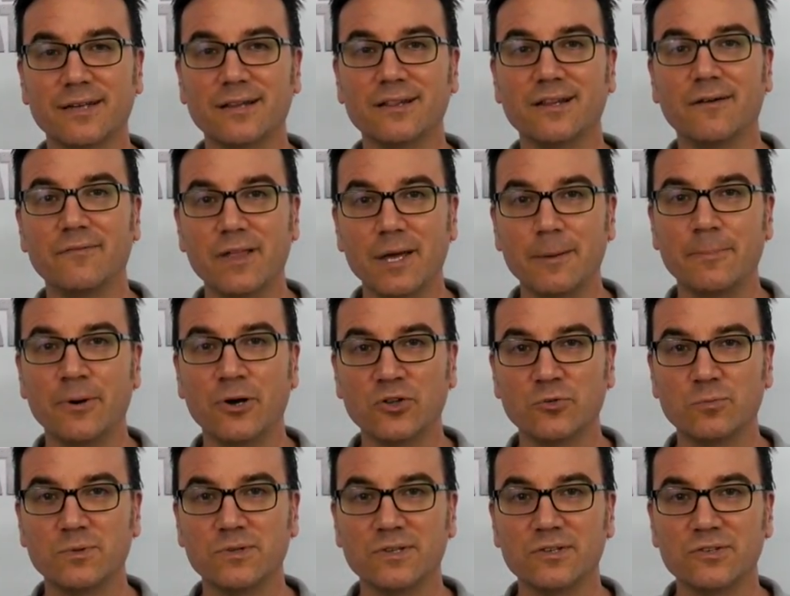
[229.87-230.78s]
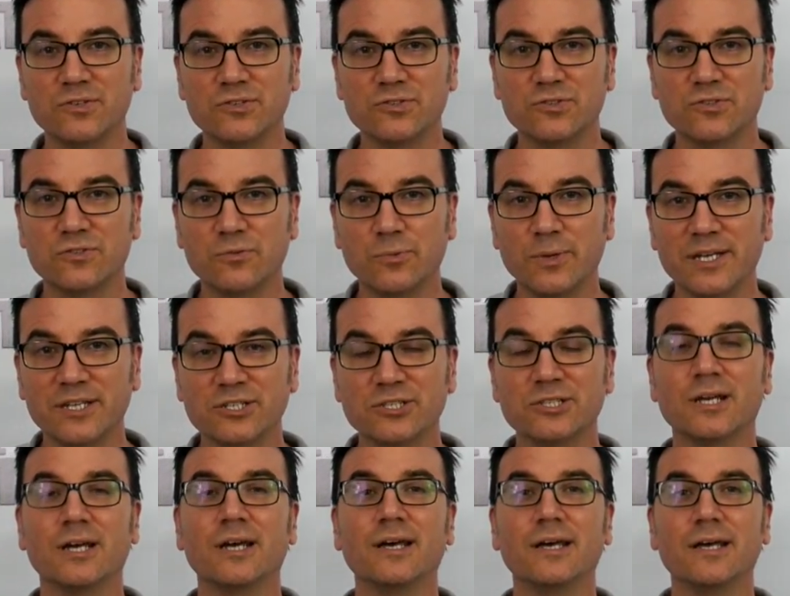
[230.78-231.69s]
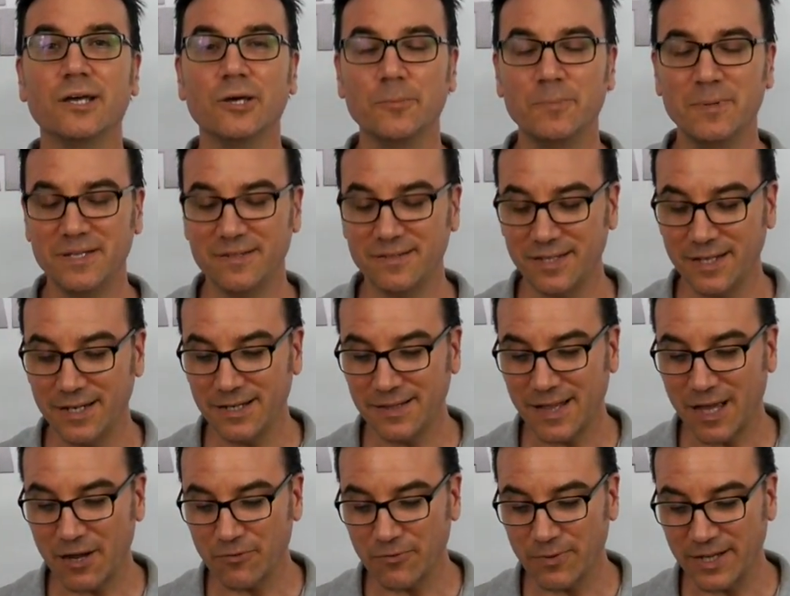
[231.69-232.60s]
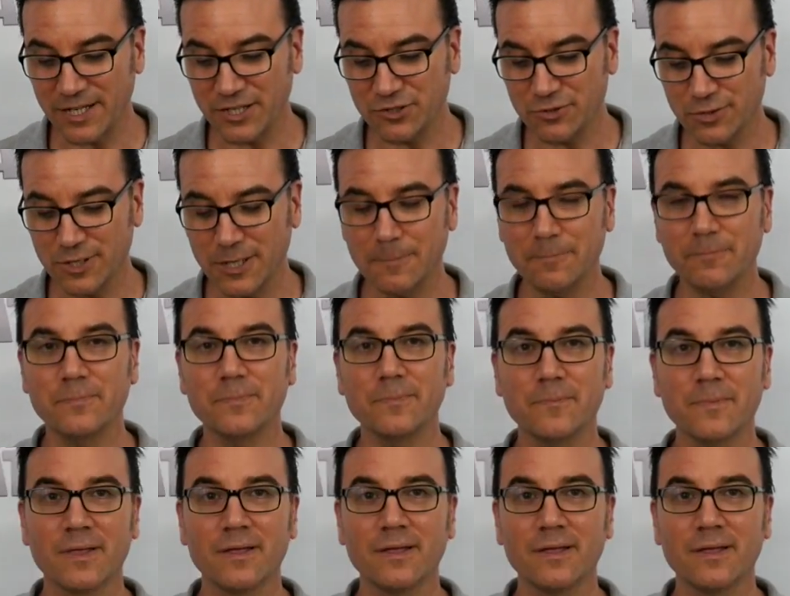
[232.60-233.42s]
I love that post position switch. He'll be sitting that right trip